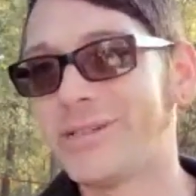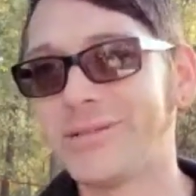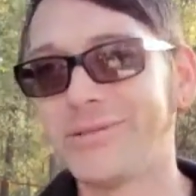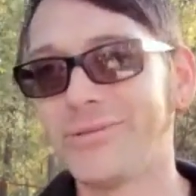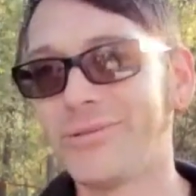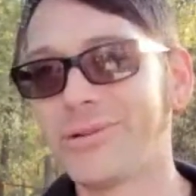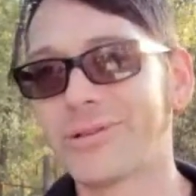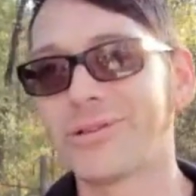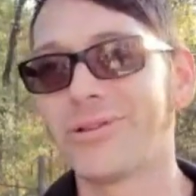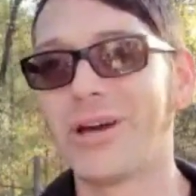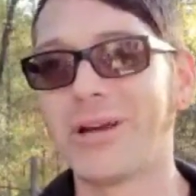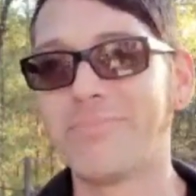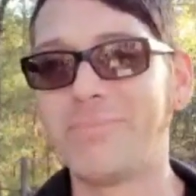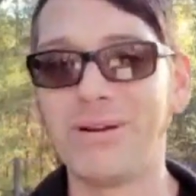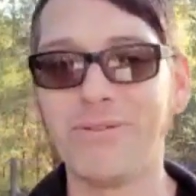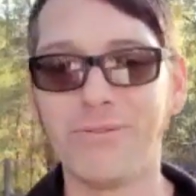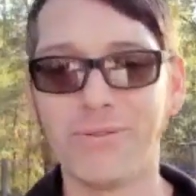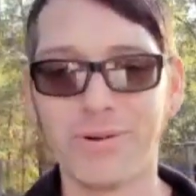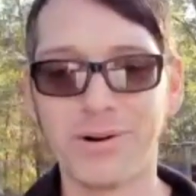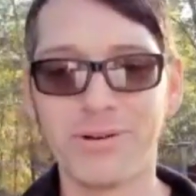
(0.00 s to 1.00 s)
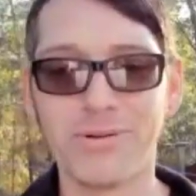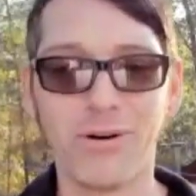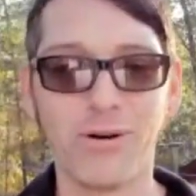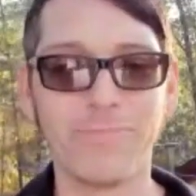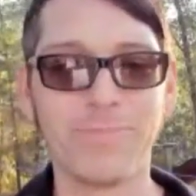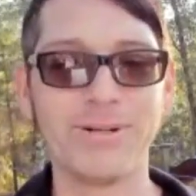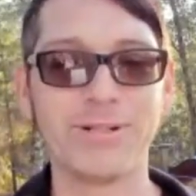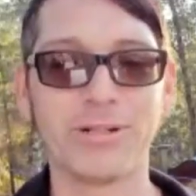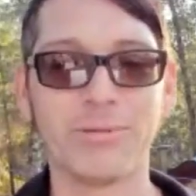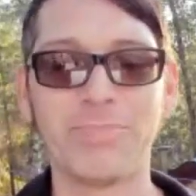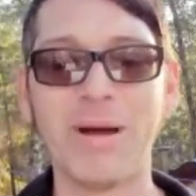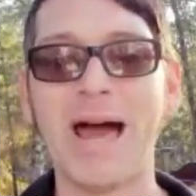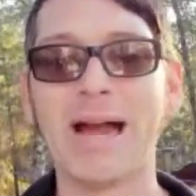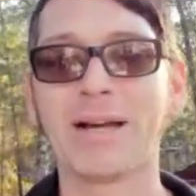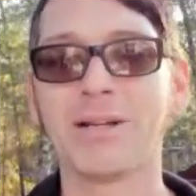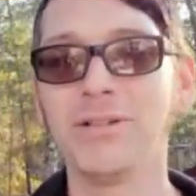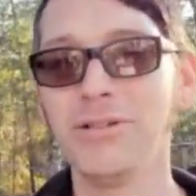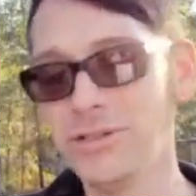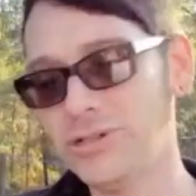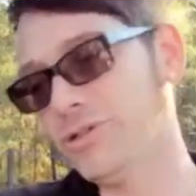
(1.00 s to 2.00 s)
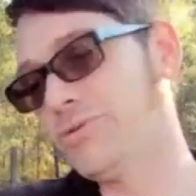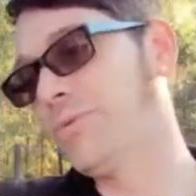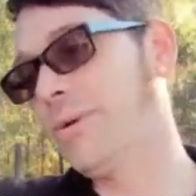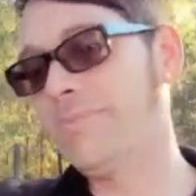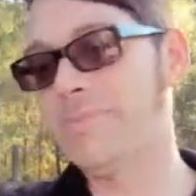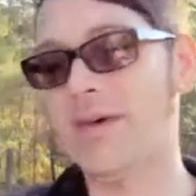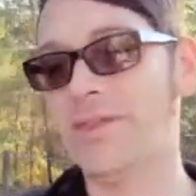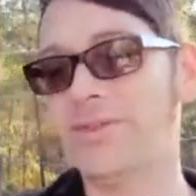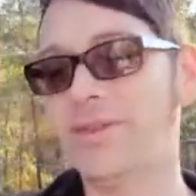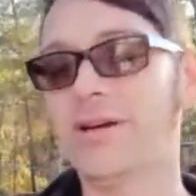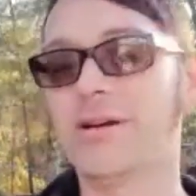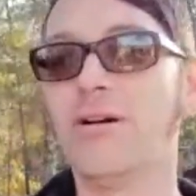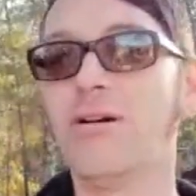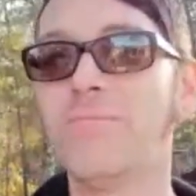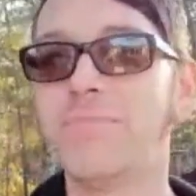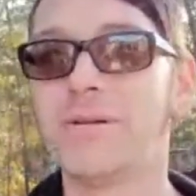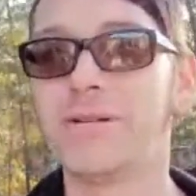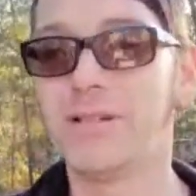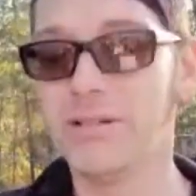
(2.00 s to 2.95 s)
looked like before you opened your package? You just rip that thing open.